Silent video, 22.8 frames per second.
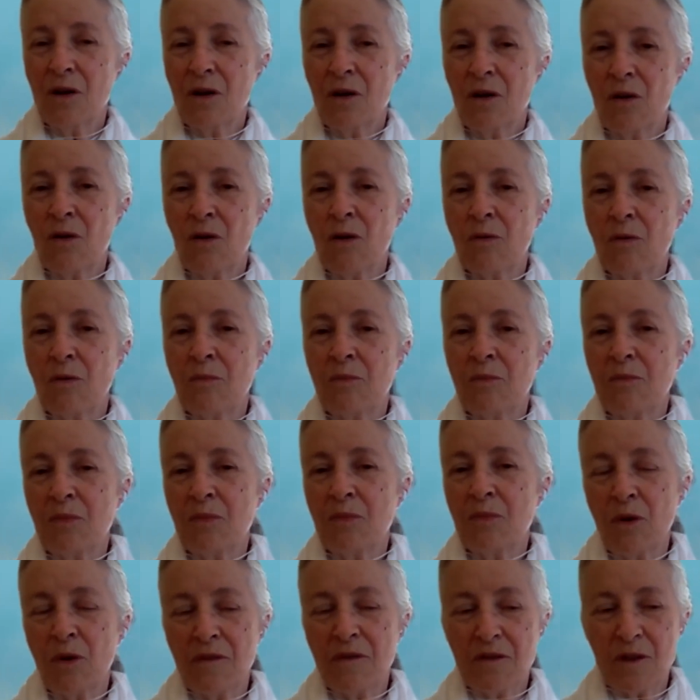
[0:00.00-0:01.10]
or
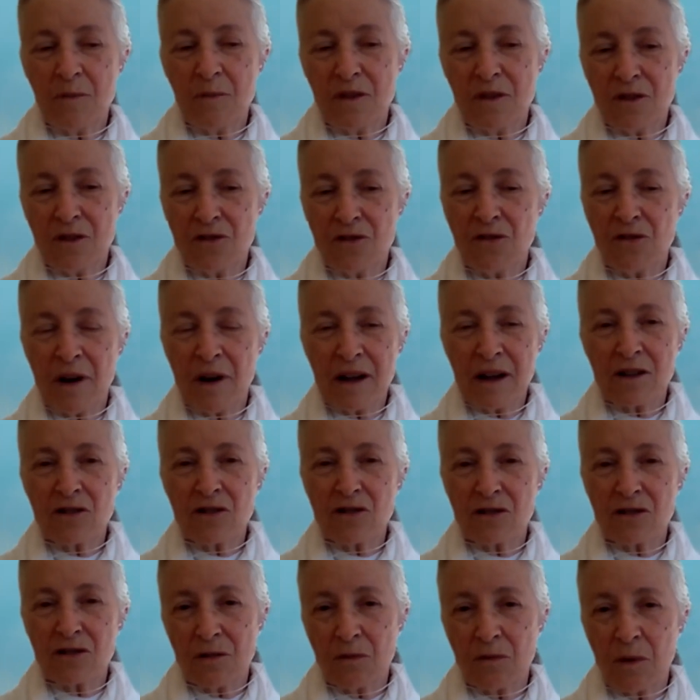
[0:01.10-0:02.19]
point them in the
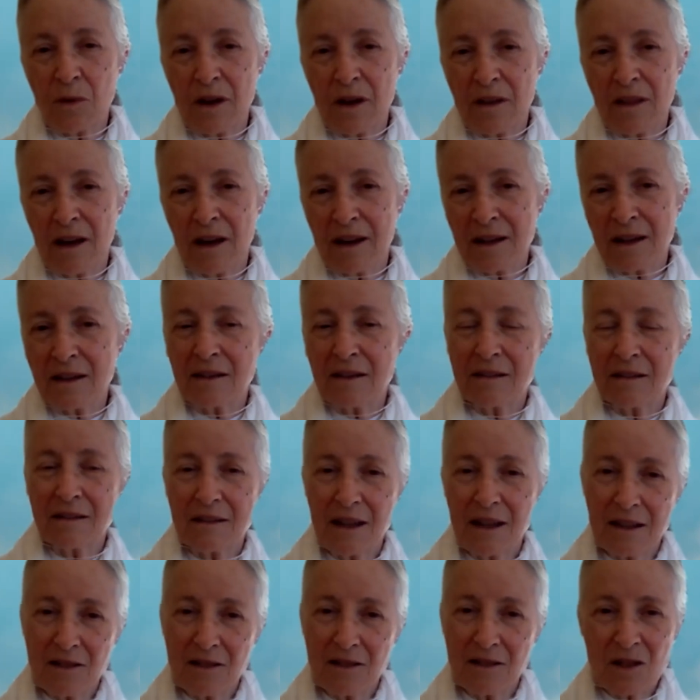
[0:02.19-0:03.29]
direction of where they can
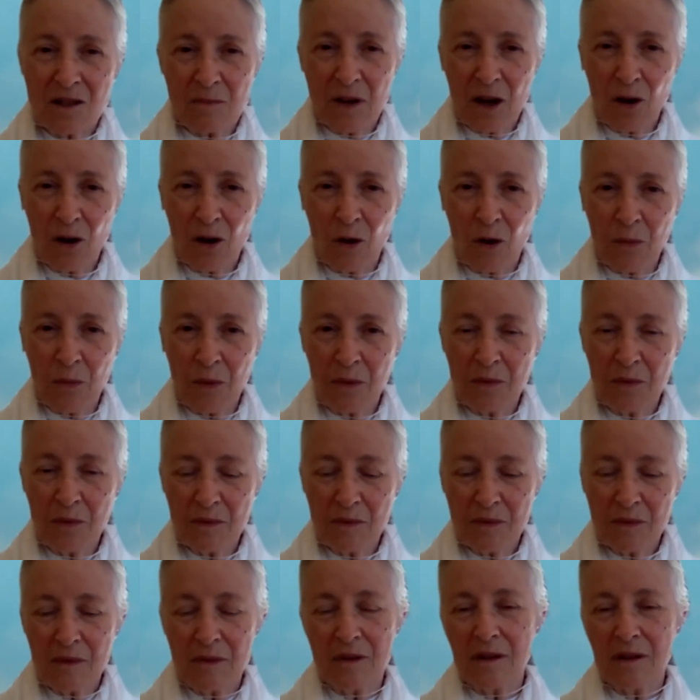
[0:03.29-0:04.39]
get some help
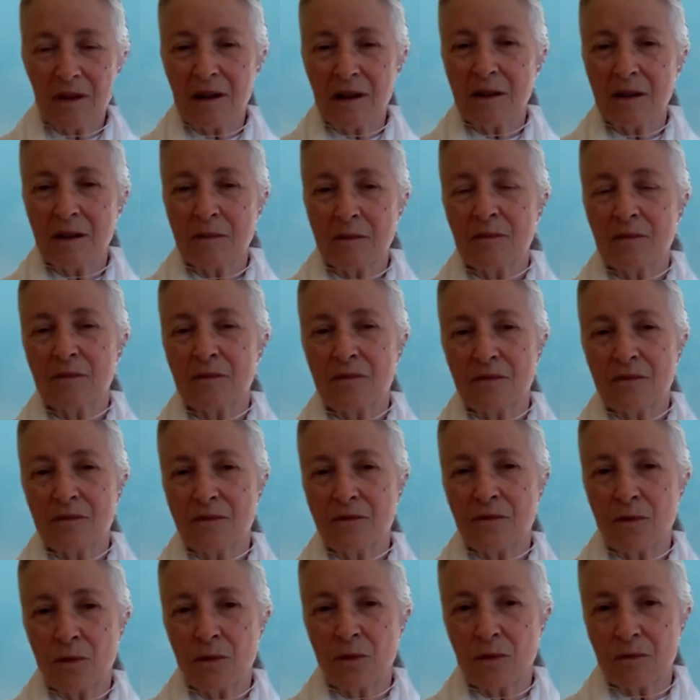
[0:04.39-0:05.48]

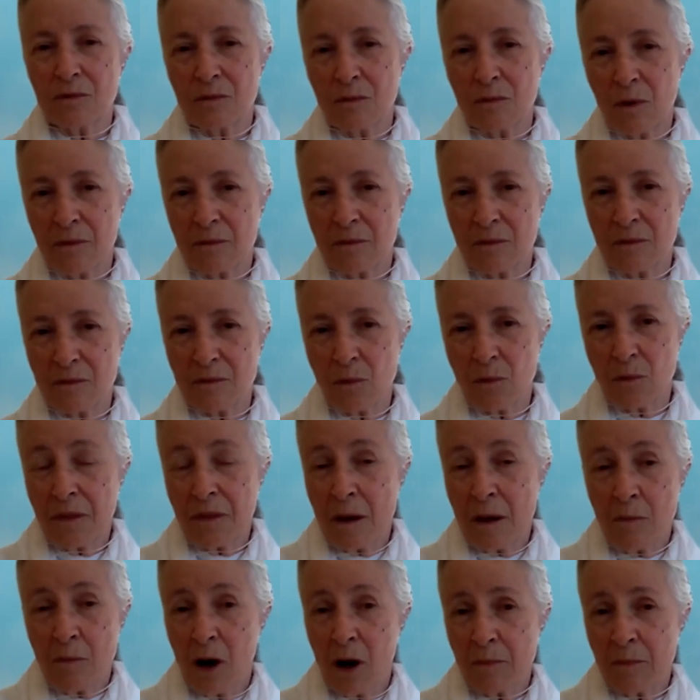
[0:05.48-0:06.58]
for what they
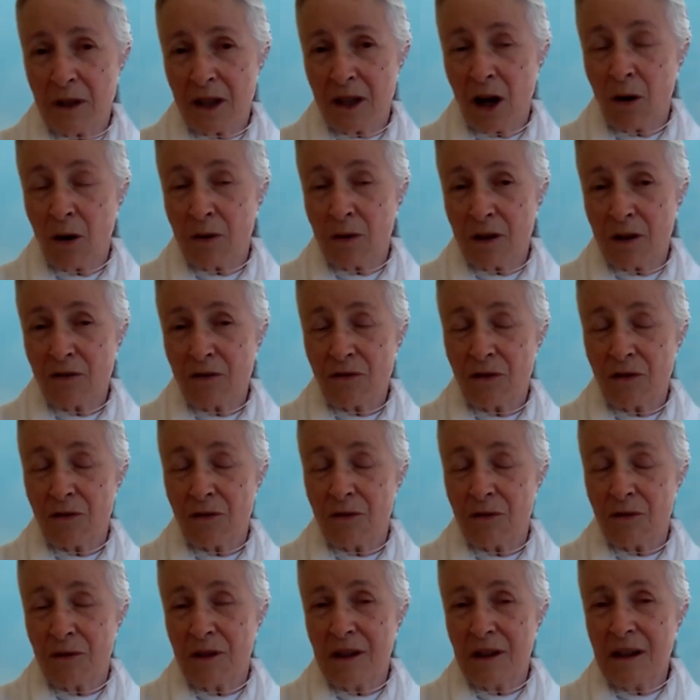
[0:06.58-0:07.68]
might be going
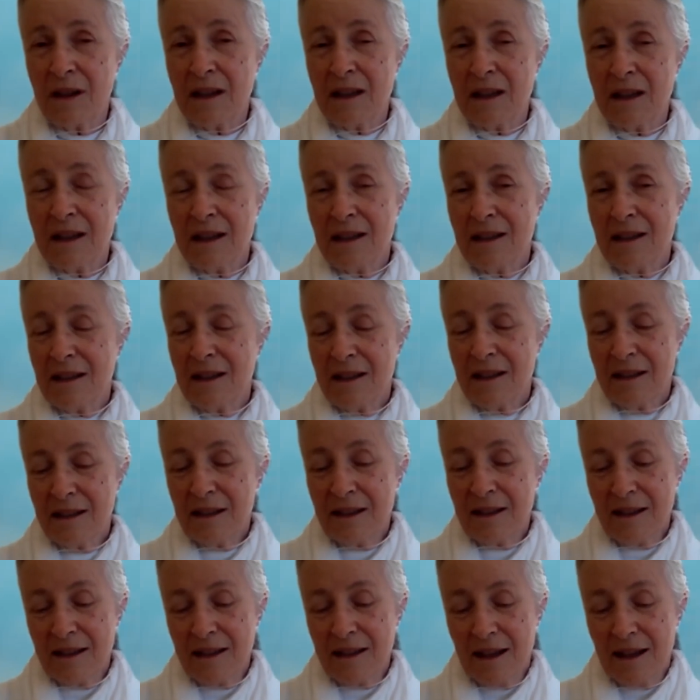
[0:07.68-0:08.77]
through.
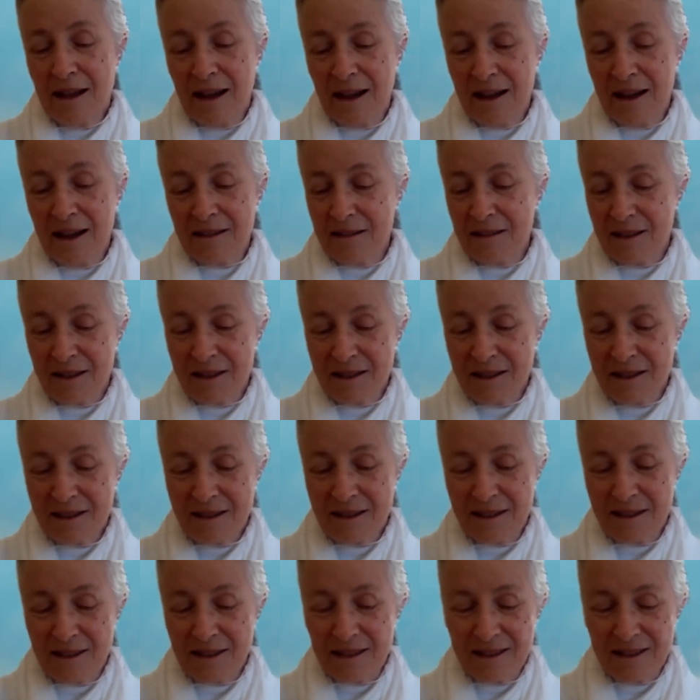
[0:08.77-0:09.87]
And
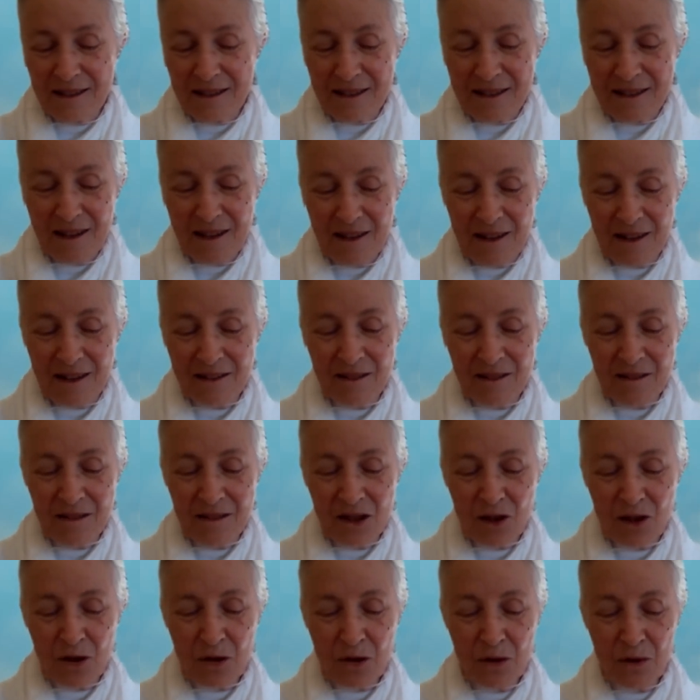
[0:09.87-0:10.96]
I
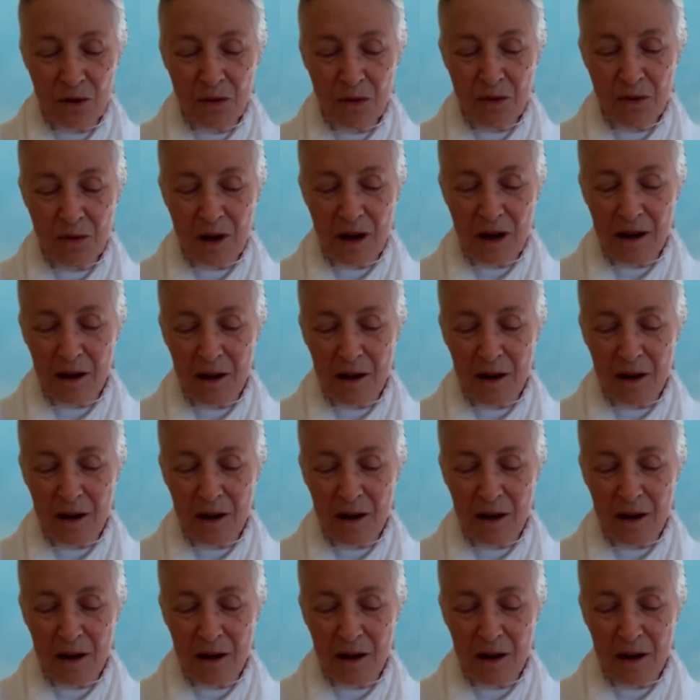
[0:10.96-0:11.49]
do